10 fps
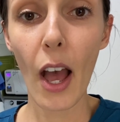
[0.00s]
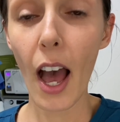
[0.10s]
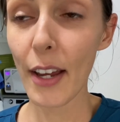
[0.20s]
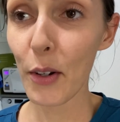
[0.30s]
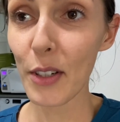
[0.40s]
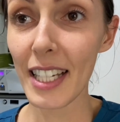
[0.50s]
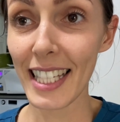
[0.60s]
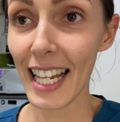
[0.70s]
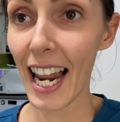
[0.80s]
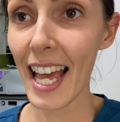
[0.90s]
Hi Dr.
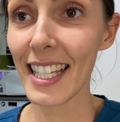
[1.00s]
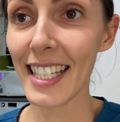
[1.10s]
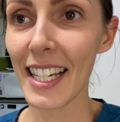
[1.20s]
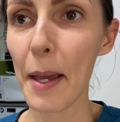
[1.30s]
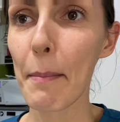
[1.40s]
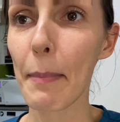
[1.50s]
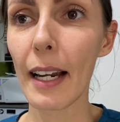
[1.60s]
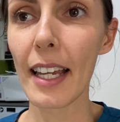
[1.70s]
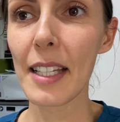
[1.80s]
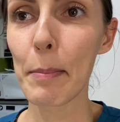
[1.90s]
Celeste,
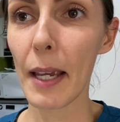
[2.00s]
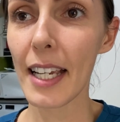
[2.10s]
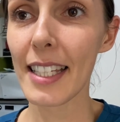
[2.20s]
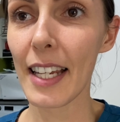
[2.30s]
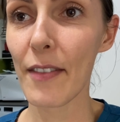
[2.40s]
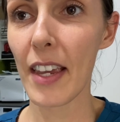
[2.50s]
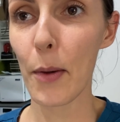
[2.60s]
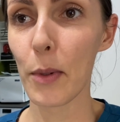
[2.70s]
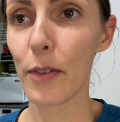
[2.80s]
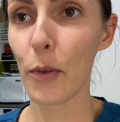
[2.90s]
Billy's
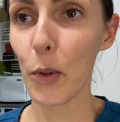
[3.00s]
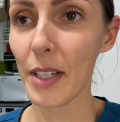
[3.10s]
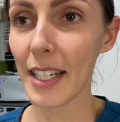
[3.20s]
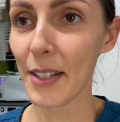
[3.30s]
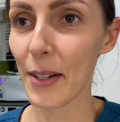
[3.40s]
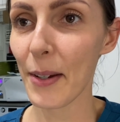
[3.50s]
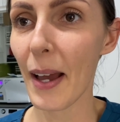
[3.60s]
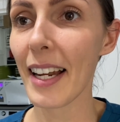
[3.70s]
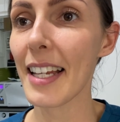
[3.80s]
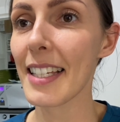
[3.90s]
PCV was 42
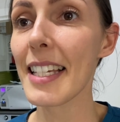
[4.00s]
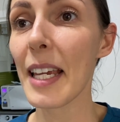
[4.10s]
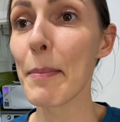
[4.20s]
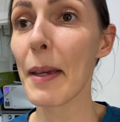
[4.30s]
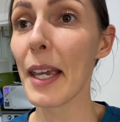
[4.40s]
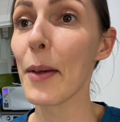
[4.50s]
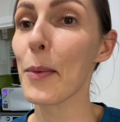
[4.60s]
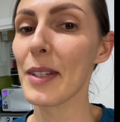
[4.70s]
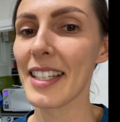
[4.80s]
and his TP was